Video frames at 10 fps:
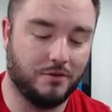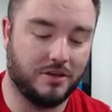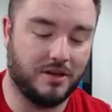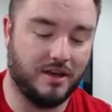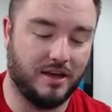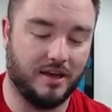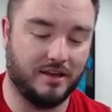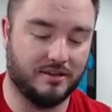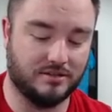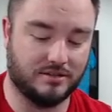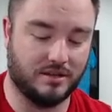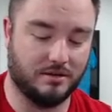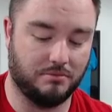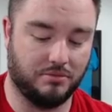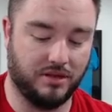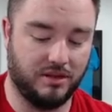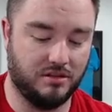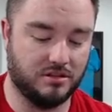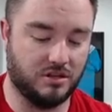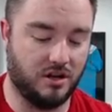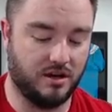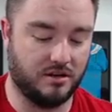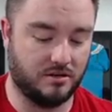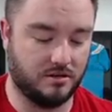the Kings. Blake Lizotte.